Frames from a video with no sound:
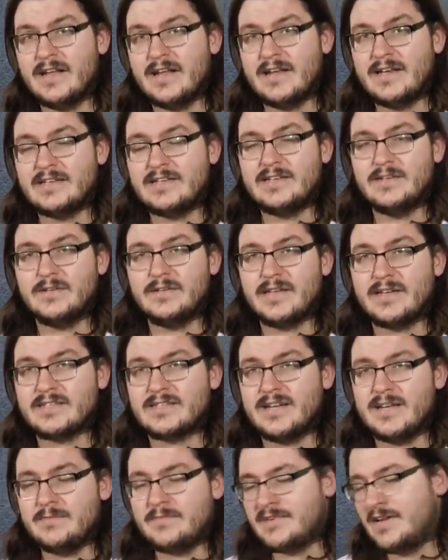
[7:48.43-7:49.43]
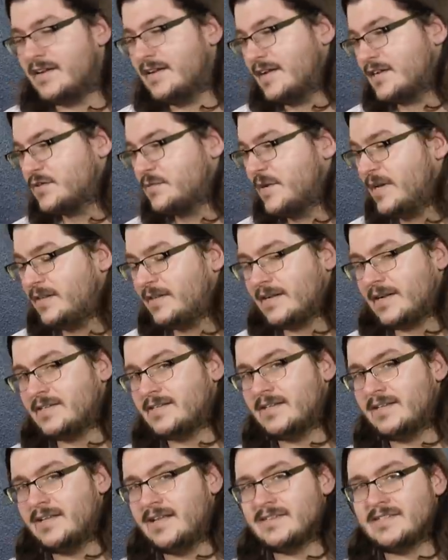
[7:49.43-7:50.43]
Until next time, not next week, like I
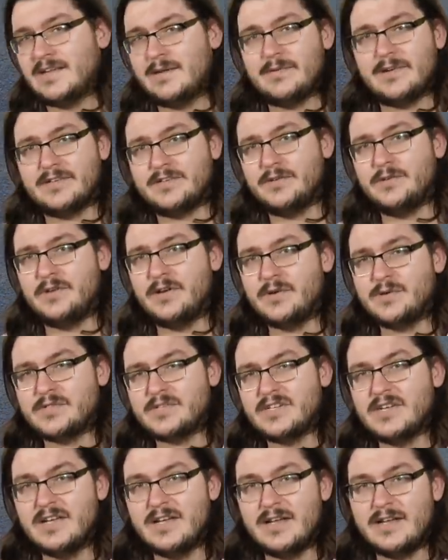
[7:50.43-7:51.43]
said last time, because who knows.